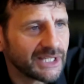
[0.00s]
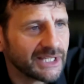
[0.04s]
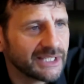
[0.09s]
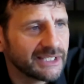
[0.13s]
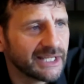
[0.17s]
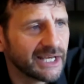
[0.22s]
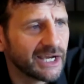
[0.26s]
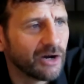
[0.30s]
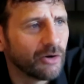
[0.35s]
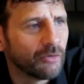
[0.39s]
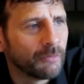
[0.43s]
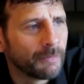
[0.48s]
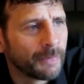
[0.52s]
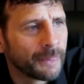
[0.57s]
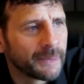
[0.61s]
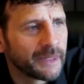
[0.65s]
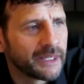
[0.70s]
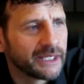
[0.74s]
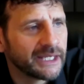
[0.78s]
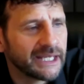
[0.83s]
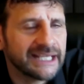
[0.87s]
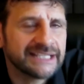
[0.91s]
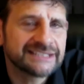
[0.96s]
Now,
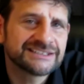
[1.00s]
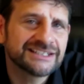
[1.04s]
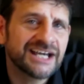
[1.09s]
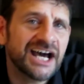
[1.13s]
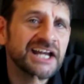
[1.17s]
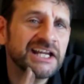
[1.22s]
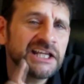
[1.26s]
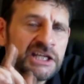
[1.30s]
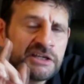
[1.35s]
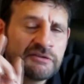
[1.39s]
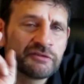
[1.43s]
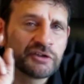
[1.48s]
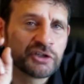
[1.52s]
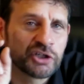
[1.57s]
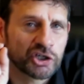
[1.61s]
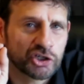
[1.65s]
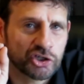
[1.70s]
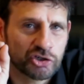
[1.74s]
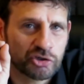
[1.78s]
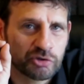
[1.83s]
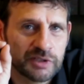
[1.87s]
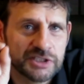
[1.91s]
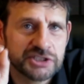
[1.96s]
he's not even a
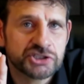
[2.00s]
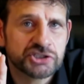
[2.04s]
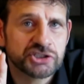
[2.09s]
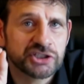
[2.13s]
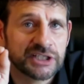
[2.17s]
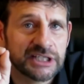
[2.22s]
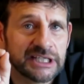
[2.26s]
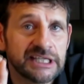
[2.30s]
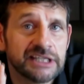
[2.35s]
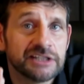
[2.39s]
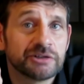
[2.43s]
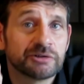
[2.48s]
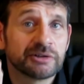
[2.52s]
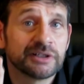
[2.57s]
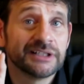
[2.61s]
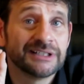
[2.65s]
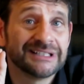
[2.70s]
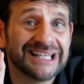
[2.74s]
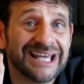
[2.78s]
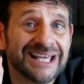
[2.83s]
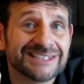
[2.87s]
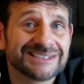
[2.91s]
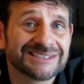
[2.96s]
Christian either,
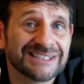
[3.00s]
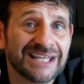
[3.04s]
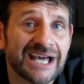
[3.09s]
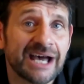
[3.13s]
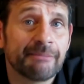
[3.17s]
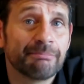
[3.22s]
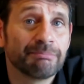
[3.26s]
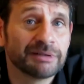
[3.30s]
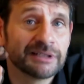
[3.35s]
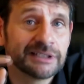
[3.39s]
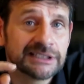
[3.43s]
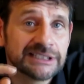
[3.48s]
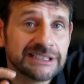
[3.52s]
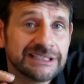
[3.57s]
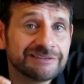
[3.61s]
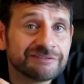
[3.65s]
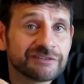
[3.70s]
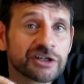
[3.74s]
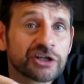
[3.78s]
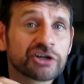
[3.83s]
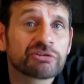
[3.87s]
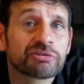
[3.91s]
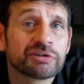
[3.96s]
and does not
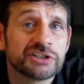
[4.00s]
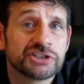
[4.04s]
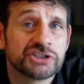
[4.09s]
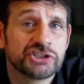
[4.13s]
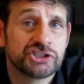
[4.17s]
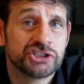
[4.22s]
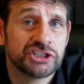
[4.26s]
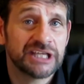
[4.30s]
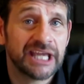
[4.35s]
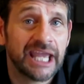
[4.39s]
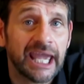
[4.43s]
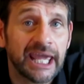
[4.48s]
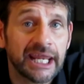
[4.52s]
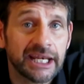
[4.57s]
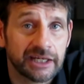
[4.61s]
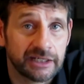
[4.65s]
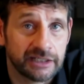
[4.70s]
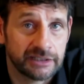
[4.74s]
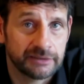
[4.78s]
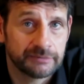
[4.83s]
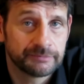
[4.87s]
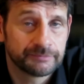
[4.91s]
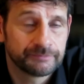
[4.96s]
believe in
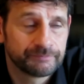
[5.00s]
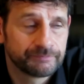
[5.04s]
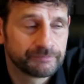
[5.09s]
Christianity